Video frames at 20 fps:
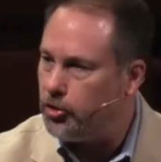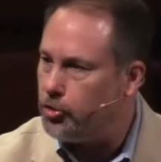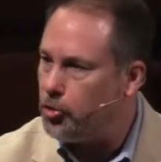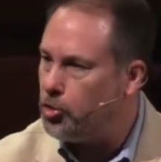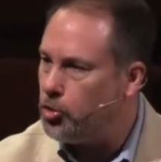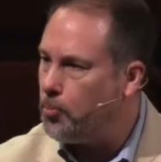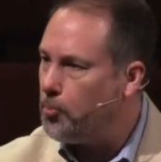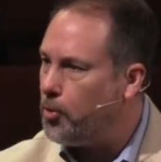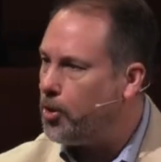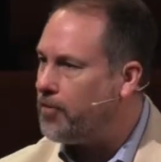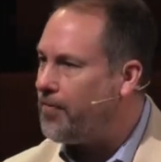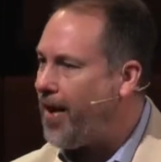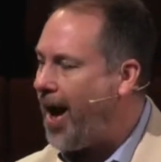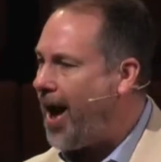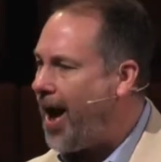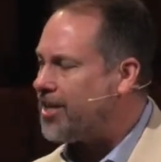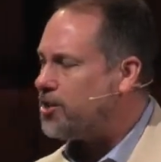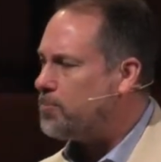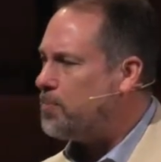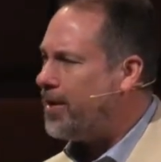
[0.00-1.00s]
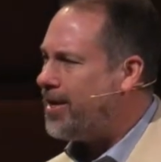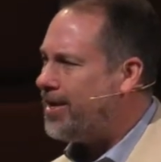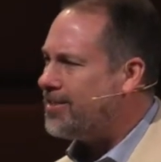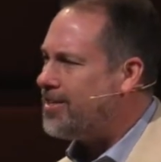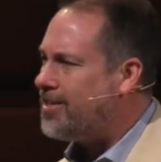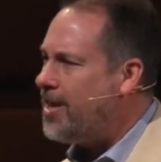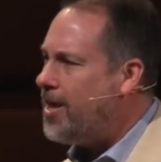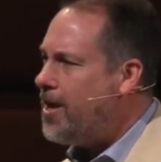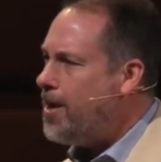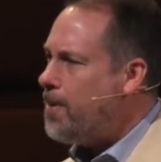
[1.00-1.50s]
through the book of Acts because
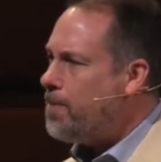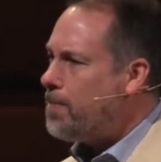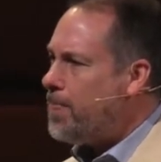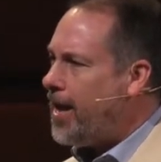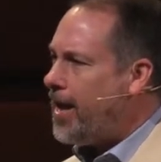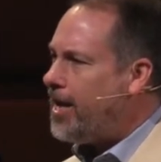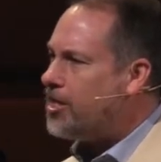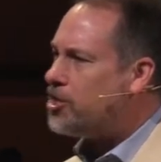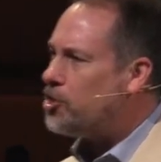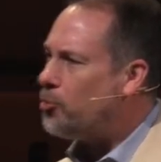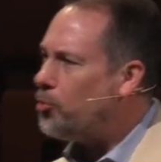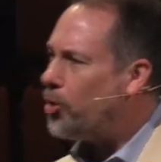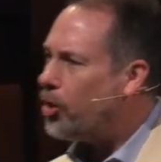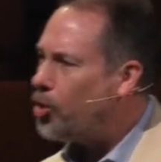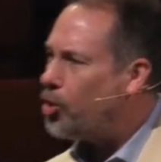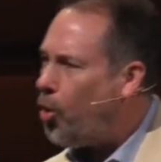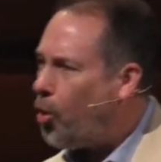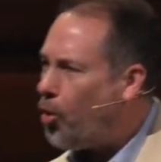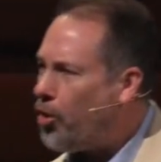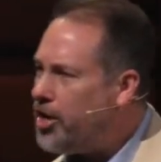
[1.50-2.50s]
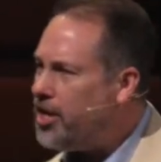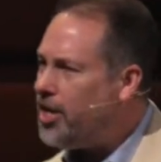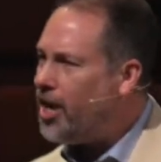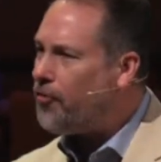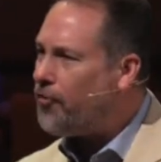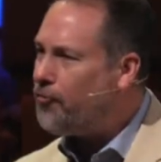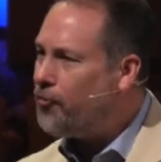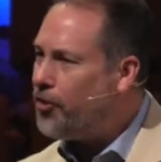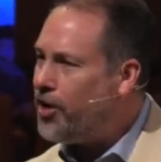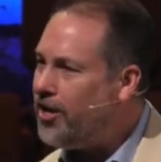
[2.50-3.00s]
it's a recording
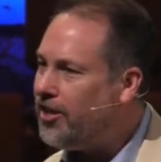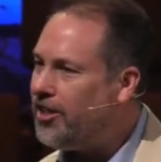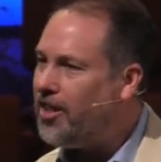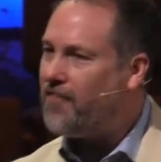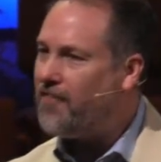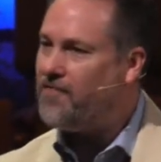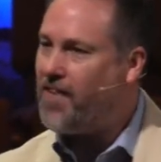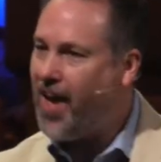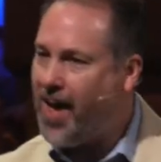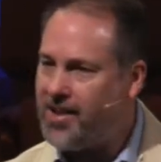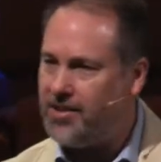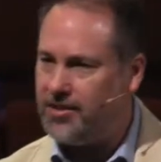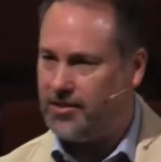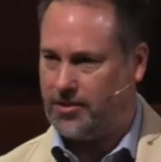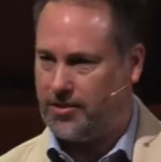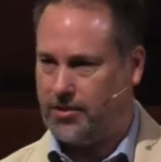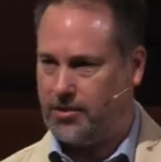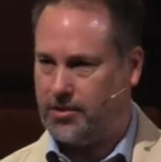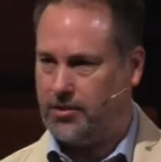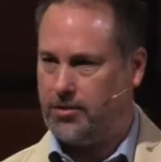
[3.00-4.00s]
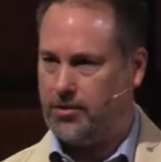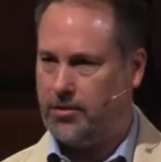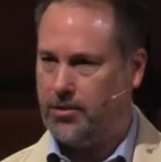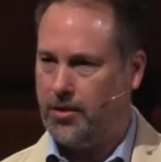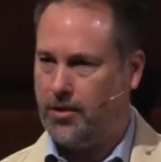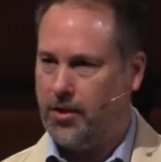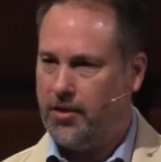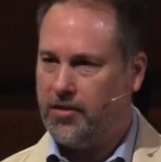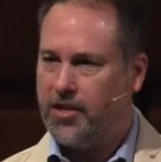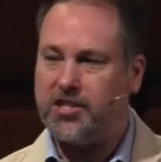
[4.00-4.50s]
of real events.
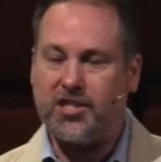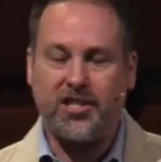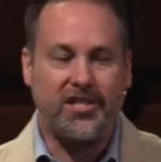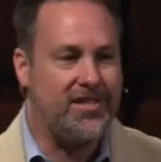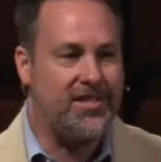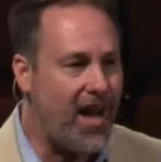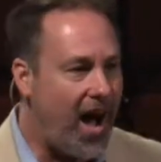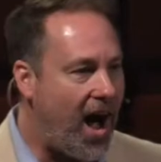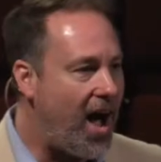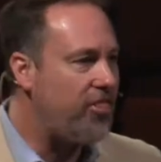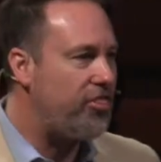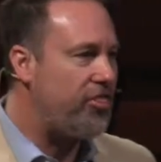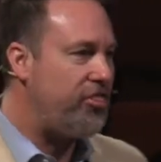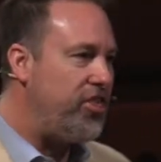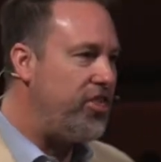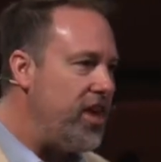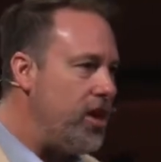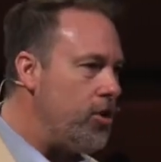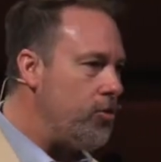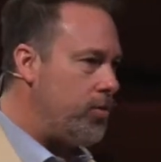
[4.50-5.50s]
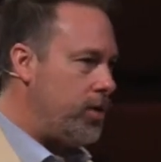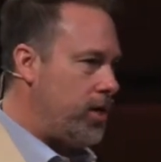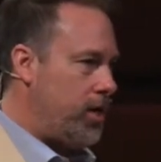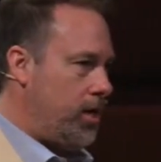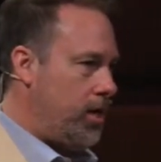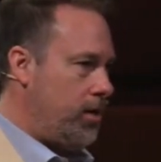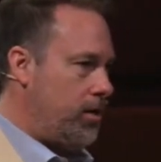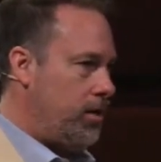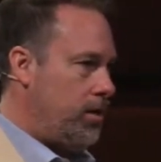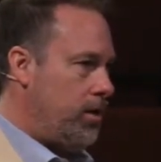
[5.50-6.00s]
This is not theory.
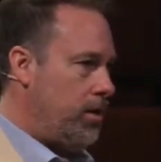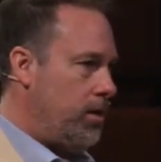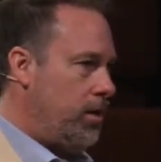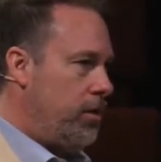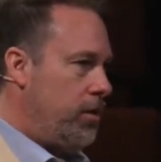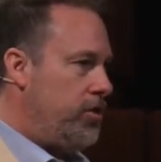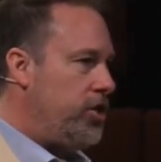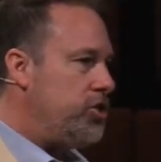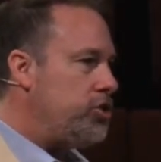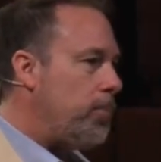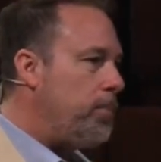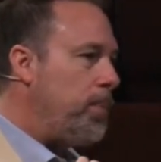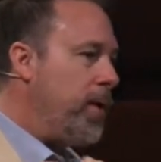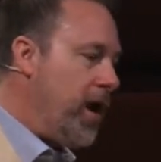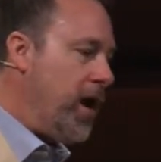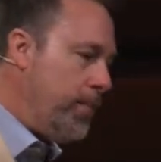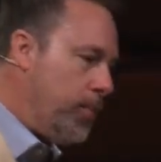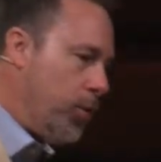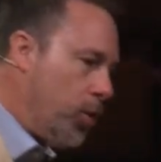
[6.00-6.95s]
These are people